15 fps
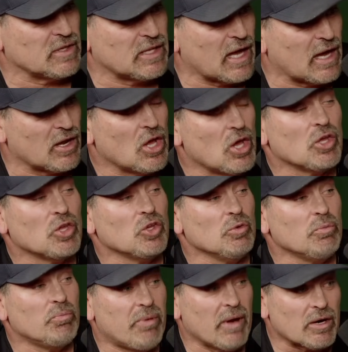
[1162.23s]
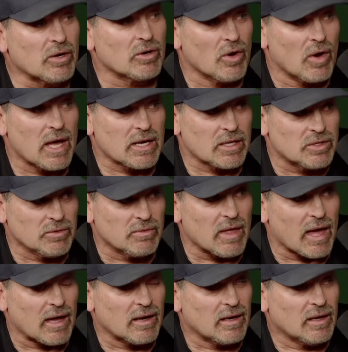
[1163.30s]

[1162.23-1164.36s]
down. You better know how to do that.